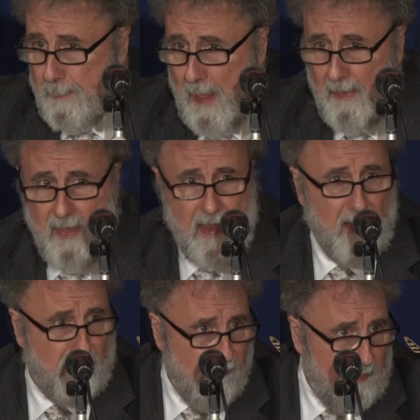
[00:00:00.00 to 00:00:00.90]
and they
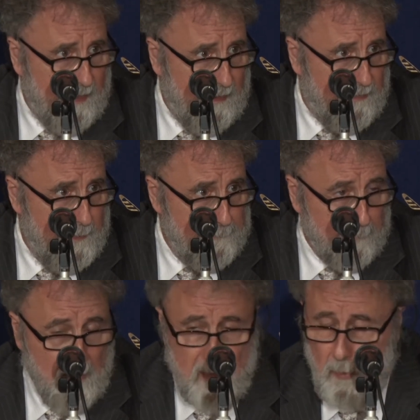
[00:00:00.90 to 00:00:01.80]
agreed
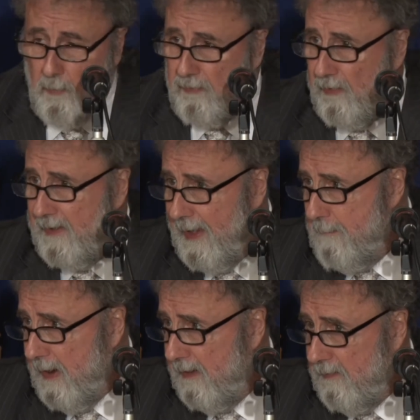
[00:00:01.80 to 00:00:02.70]
that we should
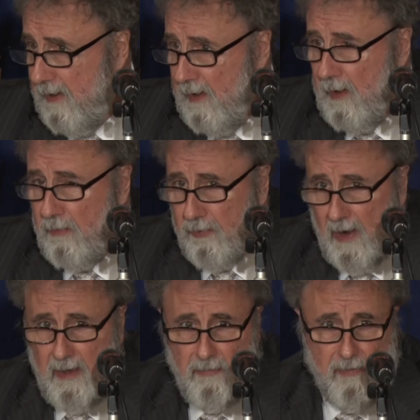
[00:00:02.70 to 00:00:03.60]
limit
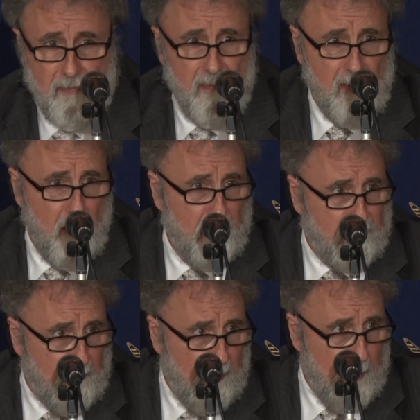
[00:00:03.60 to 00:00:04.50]
changes in the Earth's
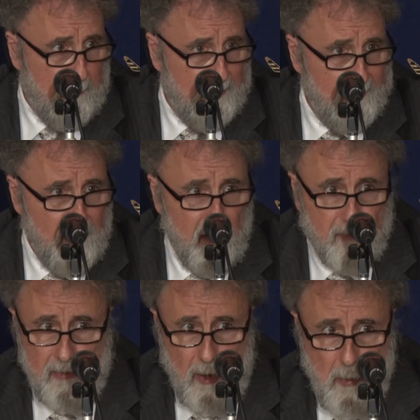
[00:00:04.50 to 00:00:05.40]
climate
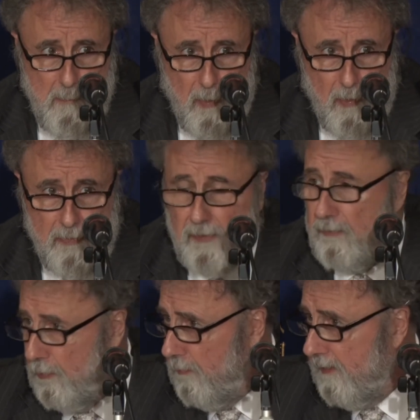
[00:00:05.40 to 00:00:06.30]
to no more than
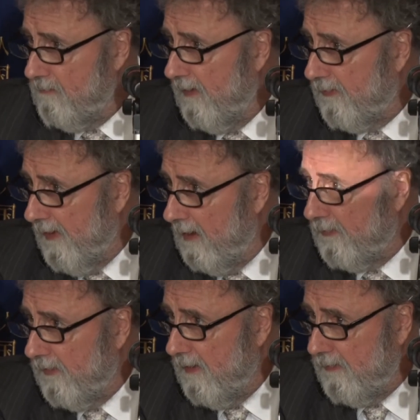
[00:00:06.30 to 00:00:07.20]
2 degrees
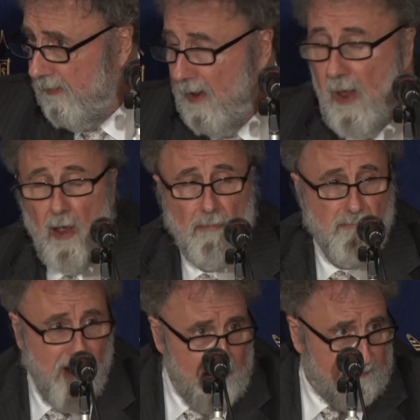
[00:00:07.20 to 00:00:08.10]
Celsius
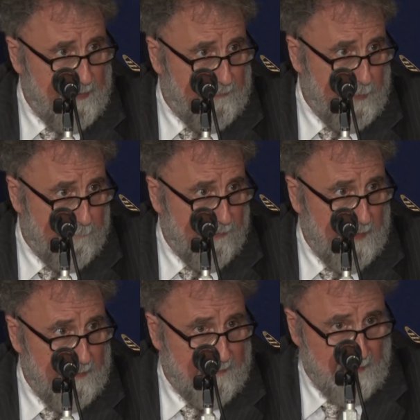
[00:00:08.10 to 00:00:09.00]
relative to
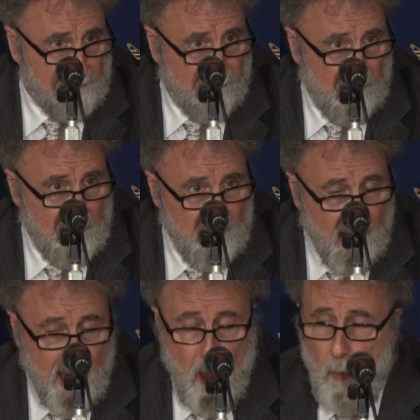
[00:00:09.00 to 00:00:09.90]
pre-industrial,
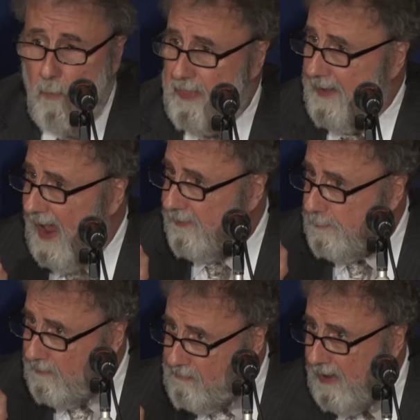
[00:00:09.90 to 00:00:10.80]
with an
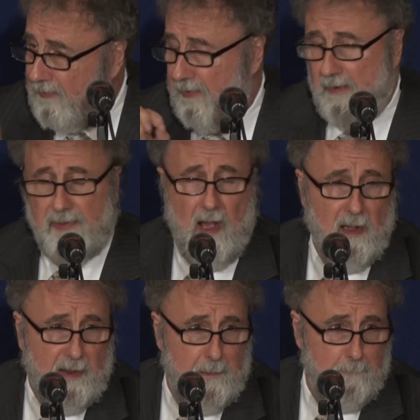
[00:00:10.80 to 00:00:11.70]
aspirational
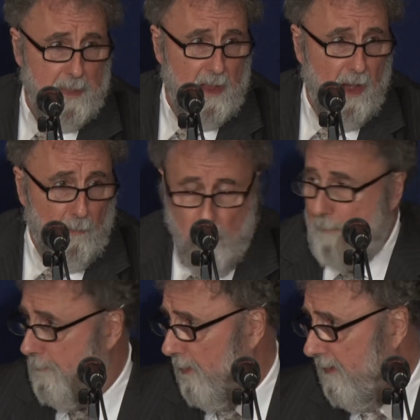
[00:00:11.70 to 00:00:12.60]
target of
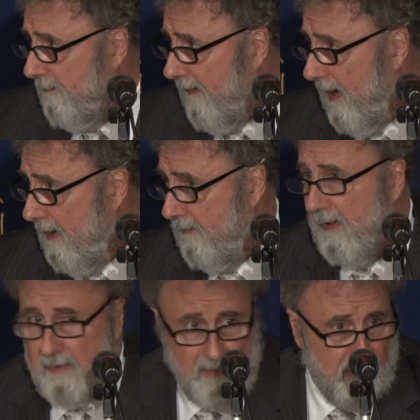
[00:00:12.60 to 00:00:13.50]
1.5
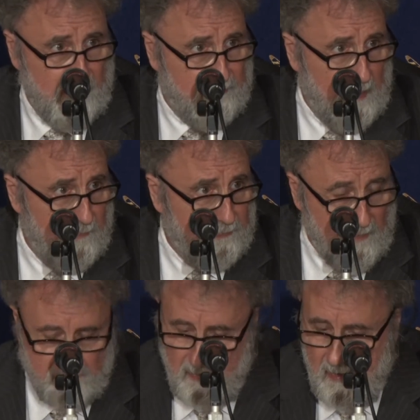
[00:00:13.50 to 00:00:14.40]
degrees
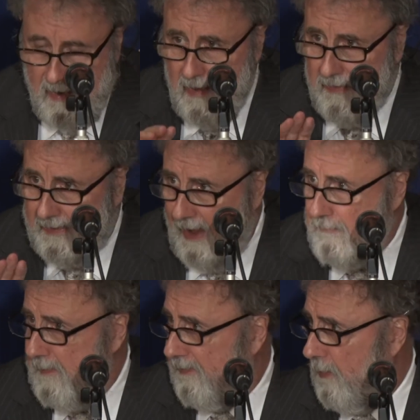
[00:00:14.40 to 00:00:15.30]
Celsius. The
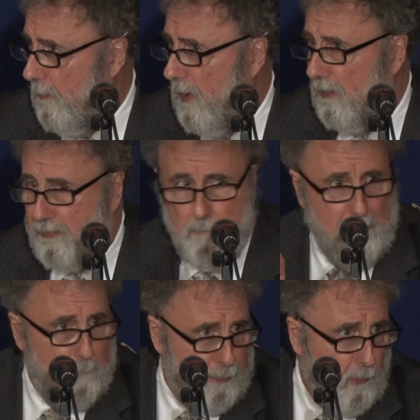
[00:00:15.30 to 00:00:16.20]
governments of the world should
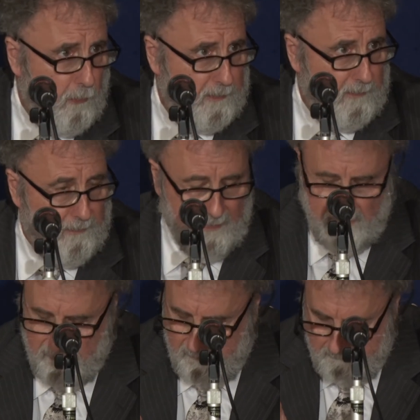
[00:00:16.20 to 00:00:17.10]
be applauded for
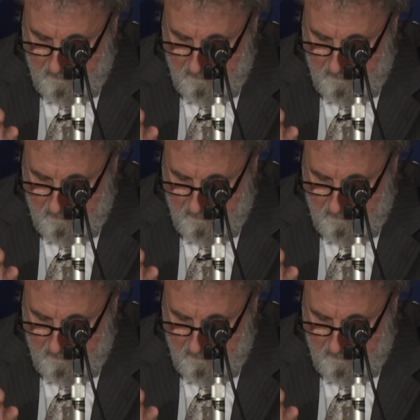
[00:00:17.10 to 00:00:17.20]
this.